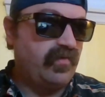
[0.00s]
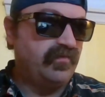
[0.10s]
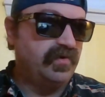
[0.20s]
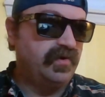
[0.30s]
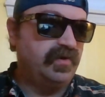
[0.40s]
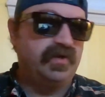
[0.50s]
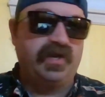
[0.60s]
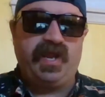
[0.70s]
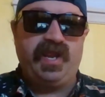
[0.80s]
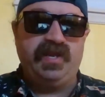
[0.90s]

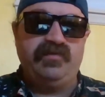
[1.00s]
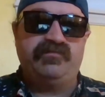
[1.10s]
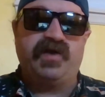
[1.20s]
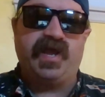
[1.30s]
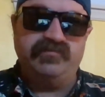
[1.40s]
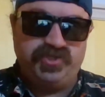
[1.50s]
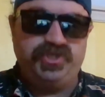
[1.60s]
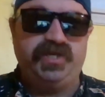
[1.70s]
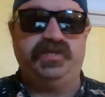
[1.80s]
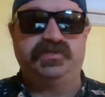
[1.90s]
over 85
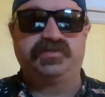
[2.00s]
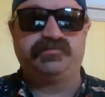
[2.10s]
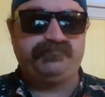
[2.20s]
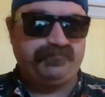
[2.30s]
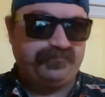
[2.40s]
G's